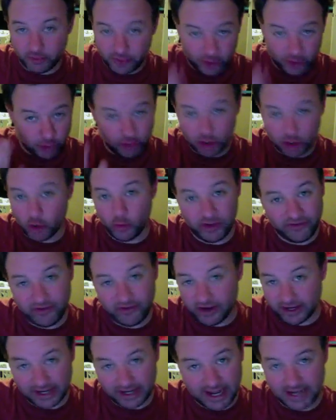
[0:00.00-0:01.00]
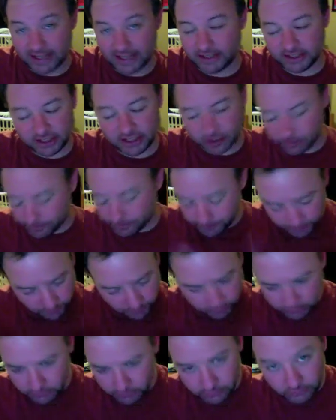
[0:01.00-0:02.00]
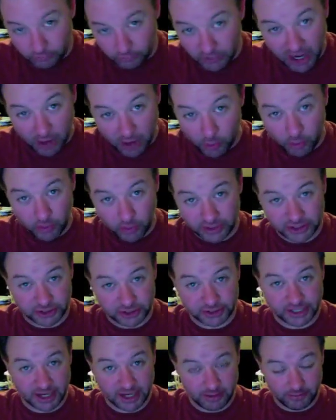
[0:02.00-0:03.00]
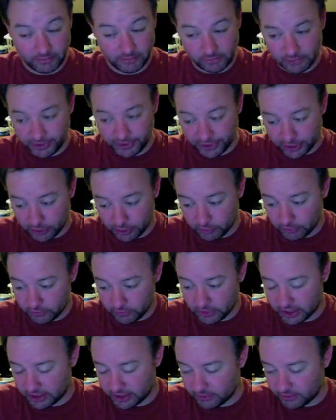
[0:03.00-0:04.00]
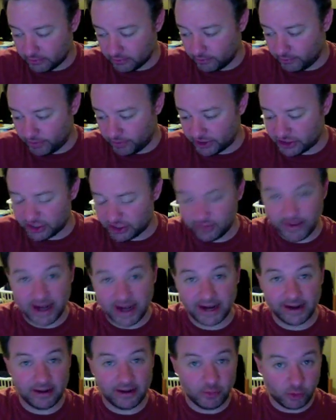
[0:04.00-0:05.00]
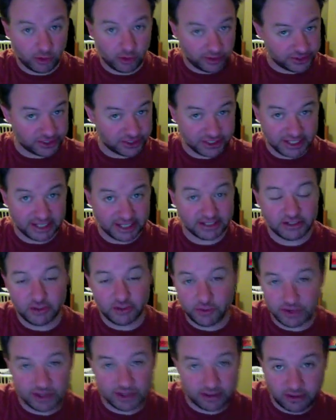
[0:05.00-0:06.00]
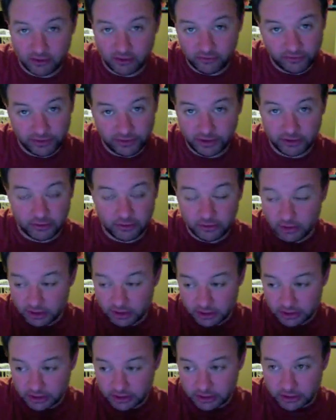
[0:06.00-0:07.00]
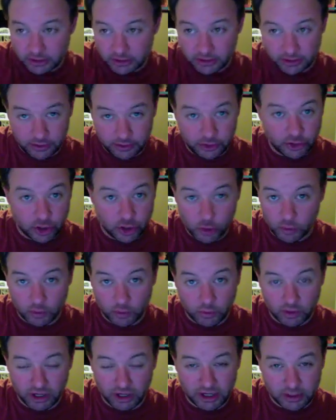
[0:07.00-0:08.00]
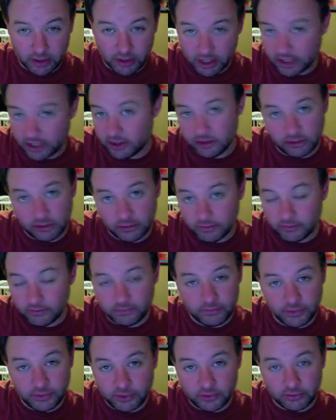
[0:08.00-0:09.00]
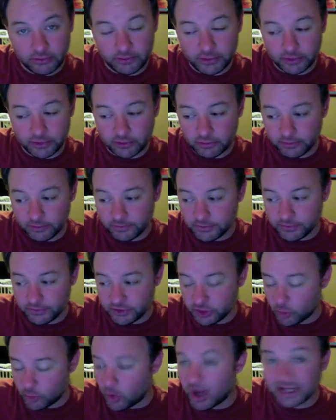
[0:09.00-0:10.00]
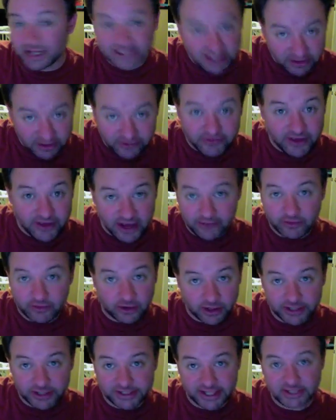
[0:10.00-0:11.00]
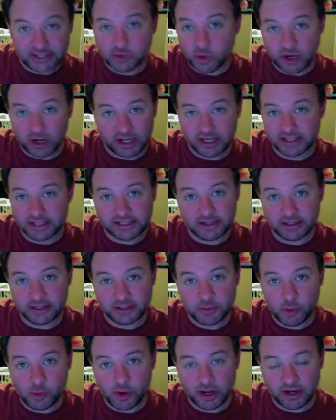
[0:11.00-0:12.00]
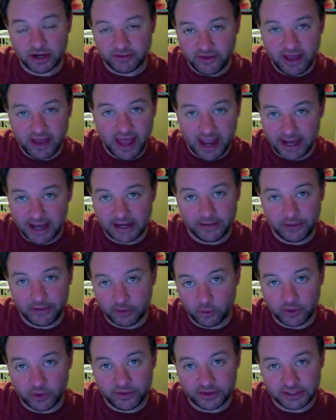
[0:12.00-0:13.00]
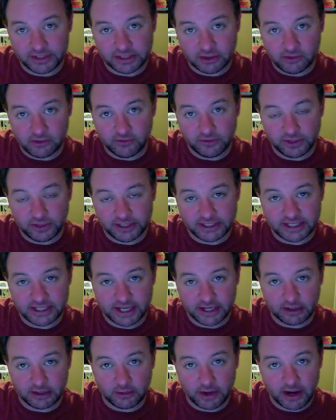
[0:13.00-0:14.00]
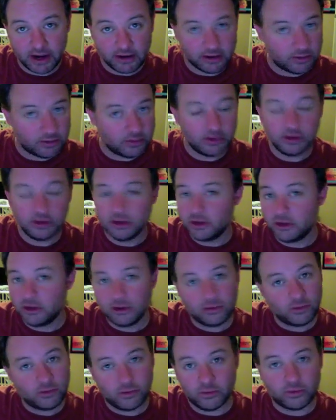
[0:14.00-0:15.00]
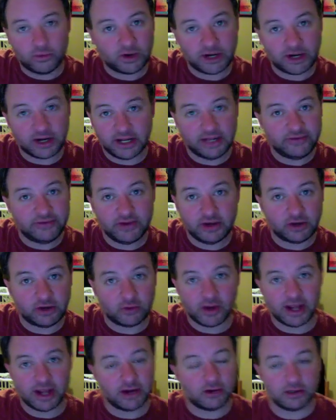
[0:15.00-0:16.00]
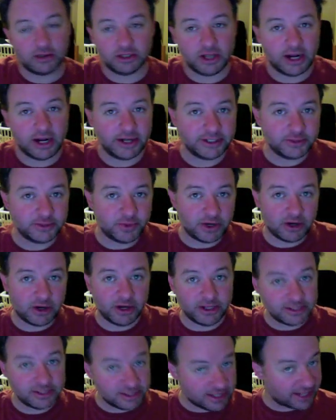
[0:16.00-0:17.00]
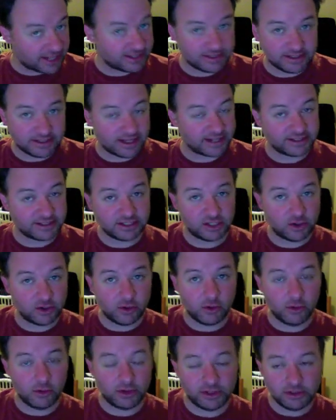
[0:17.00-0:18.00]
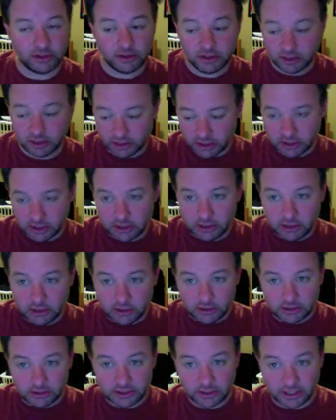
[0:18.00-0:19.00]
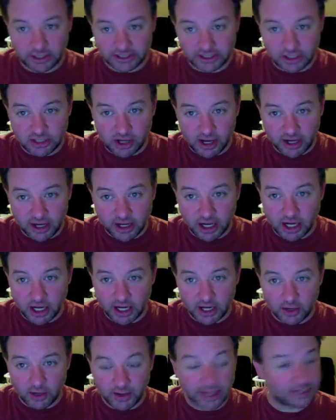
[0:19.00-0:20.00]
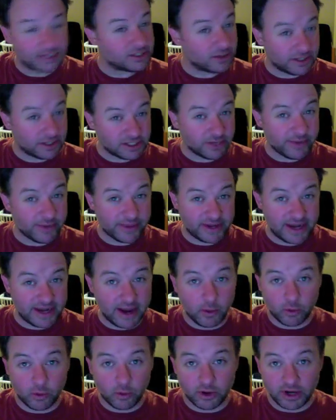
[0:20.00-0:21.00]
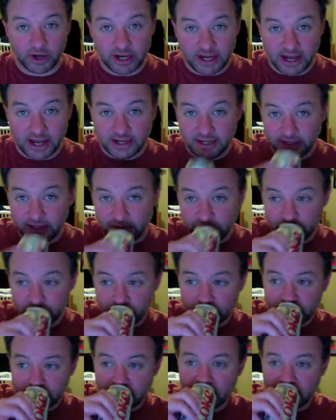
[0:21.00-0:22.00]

You know we fucking hate it. So I won't waste your time, bitching about it anymore. Let's just get to it, and hopefully you know we're working on it, and you'll do us the favor, because that's what it is at this point, of hanging in there with us and hopefully sticking around. And we're going to give you a great online experience. That's the goal. And so let's talk. Okay, so let's talk about the network connecting issues.